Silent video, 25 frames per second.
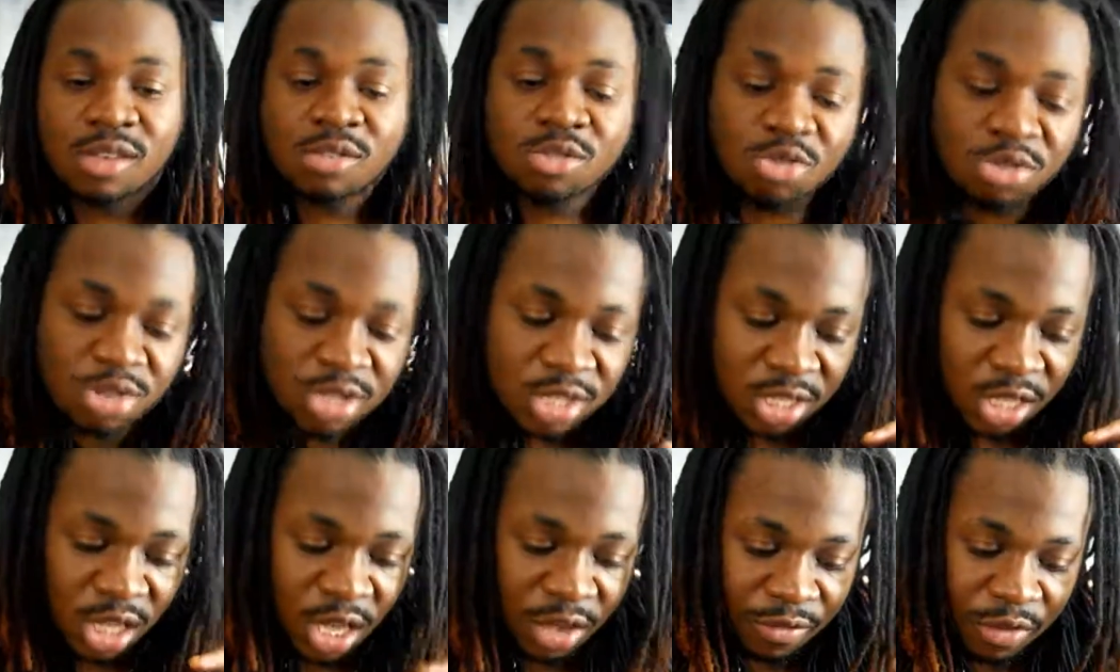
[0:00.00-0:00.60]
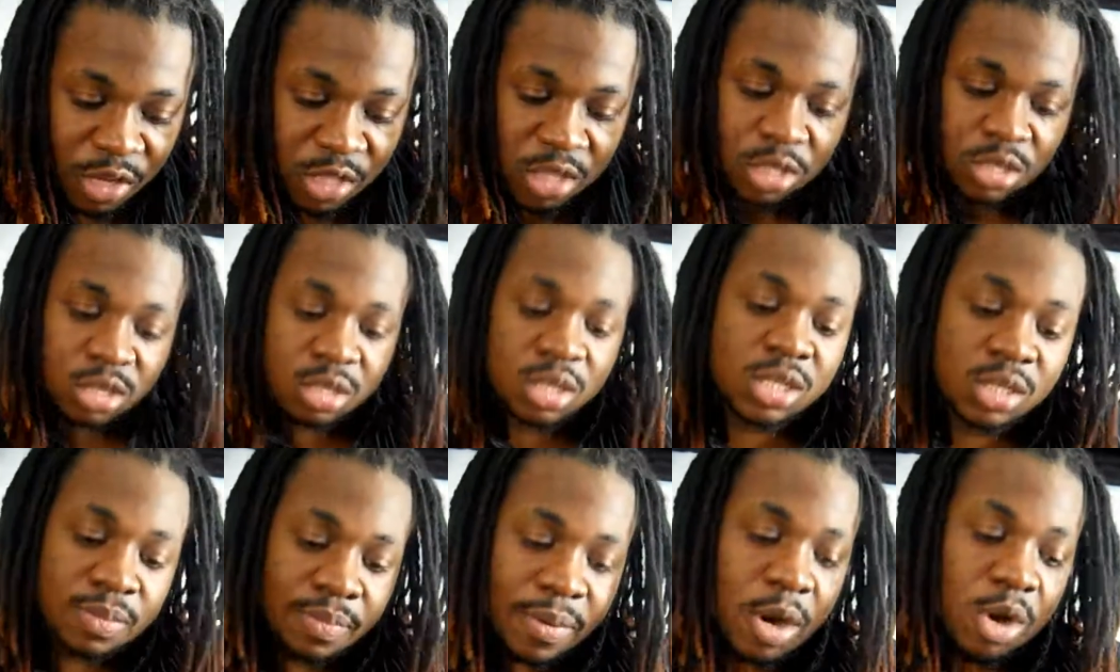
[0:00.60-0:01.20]
You just giving it to
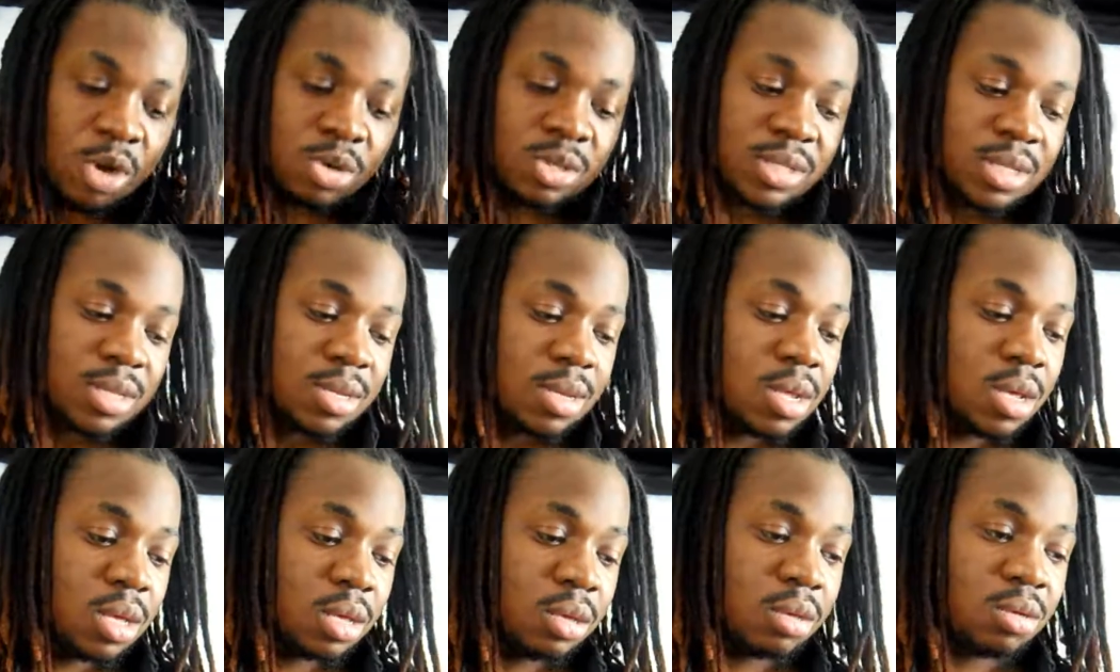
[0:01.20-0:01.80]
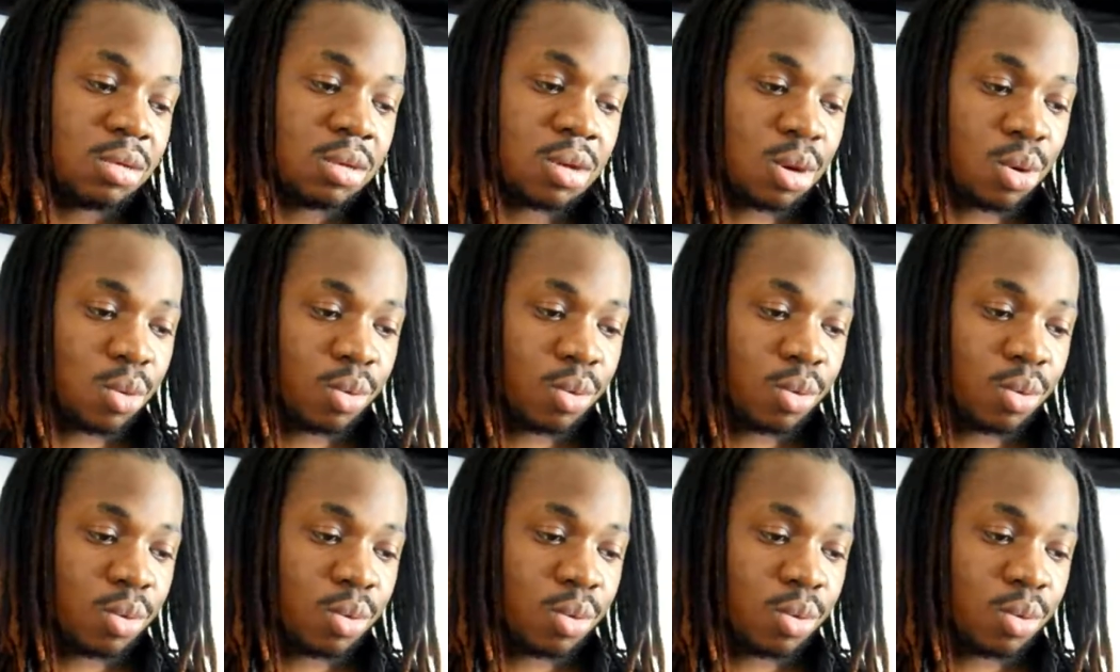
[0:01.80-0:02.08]
this person, and you know